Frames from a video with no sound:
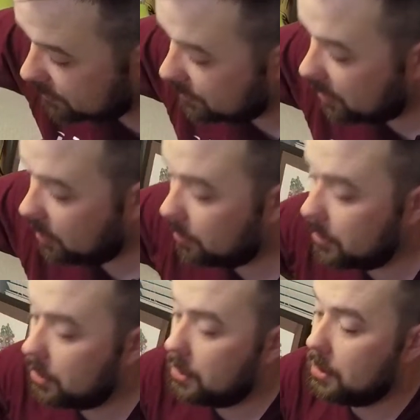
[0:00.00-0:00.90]

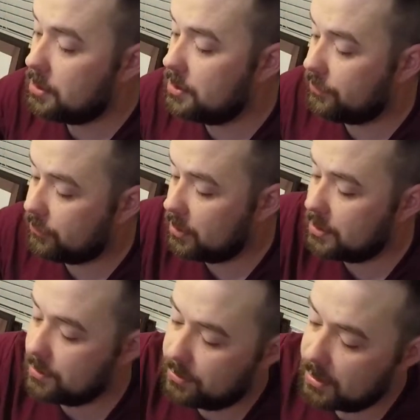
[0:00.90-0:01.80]
some
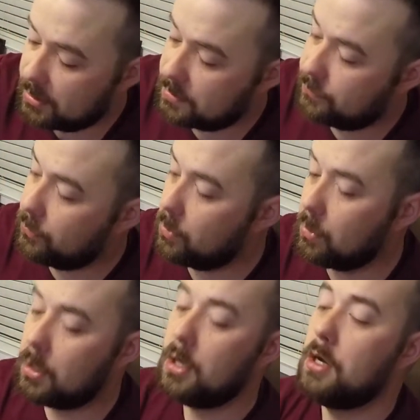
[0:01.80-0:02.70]
different things
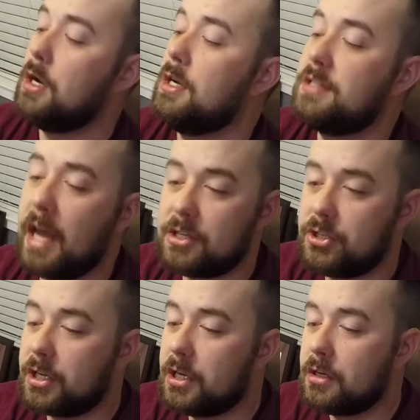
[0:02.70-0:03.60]
for
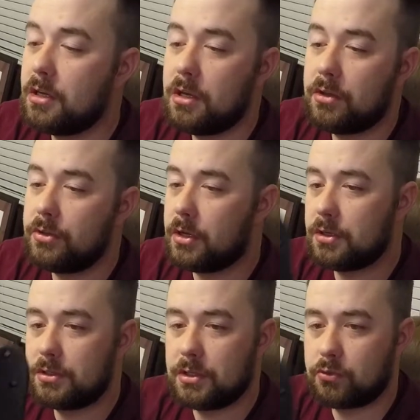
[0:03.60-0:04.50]
attaching it.
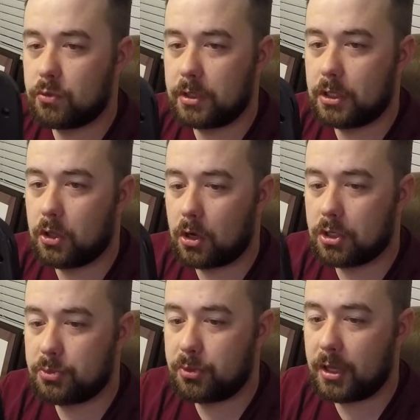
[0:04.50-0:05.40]
There's this really
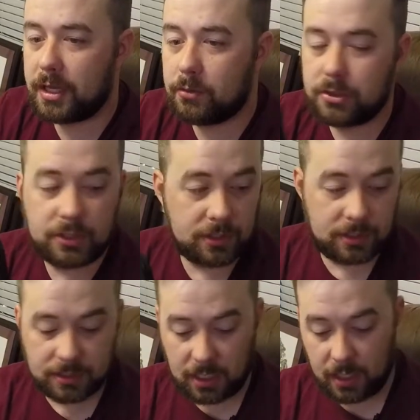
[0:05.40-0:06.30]
large plate which is
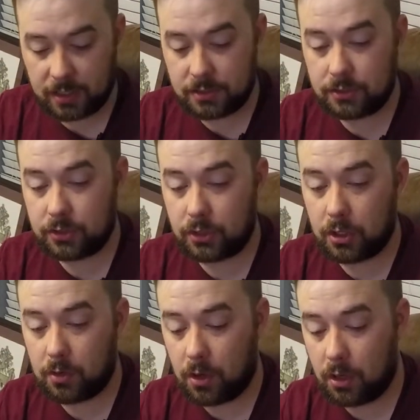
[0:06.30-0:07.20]
designed to
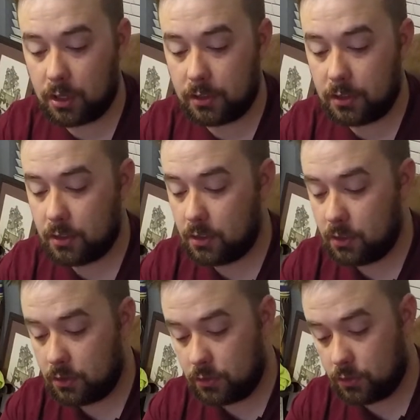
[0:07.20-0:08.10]
go on
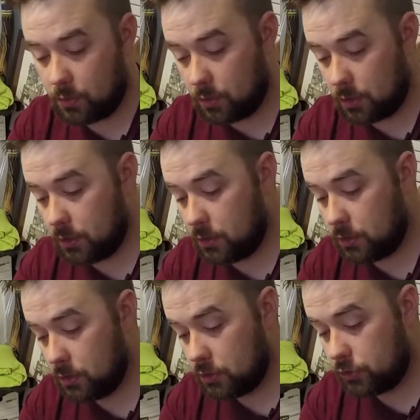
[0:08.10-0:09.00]
your
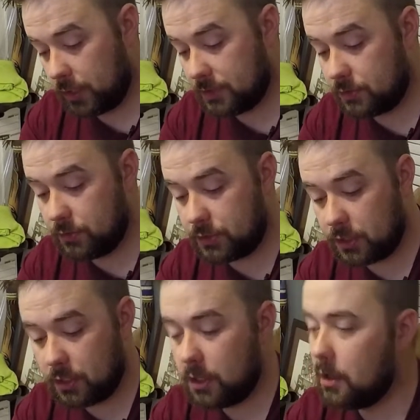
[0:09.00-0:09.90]

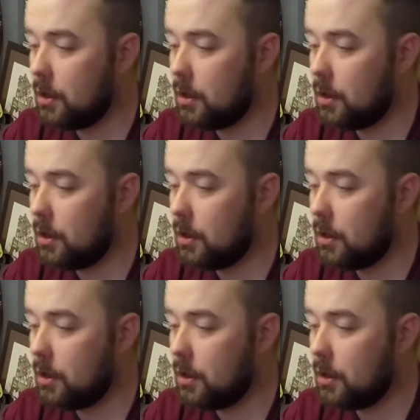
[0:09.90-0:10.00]
transducer.